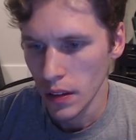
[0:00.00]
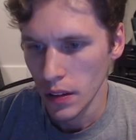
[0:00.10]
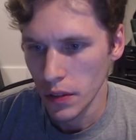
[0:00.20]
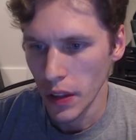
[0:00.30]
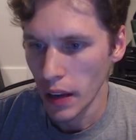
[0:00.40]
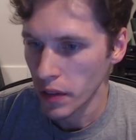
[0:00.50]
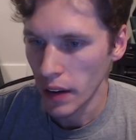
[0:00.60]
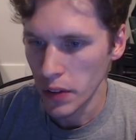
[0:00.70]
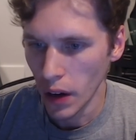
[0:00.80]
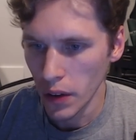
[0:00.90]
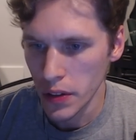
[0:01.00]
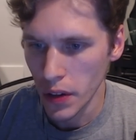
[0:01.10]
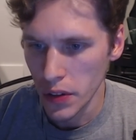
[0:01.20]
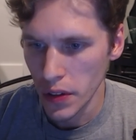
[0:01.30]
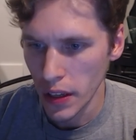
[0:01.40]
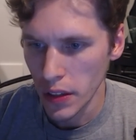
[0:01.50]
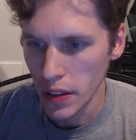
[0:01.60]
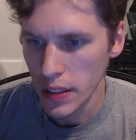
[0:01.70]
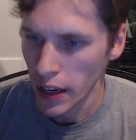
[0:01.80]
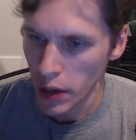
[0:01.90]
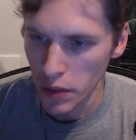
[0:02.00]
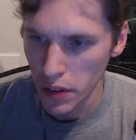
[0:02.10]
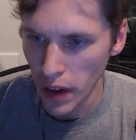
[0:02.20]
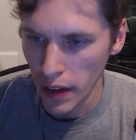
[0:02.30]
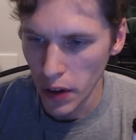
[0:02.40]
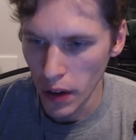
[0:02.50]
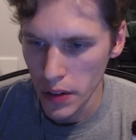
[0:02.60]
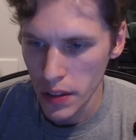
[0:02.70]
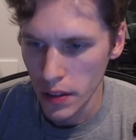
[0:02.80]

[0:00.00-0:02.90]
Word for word: for that $5. Also, thank you to Dedo for the $5.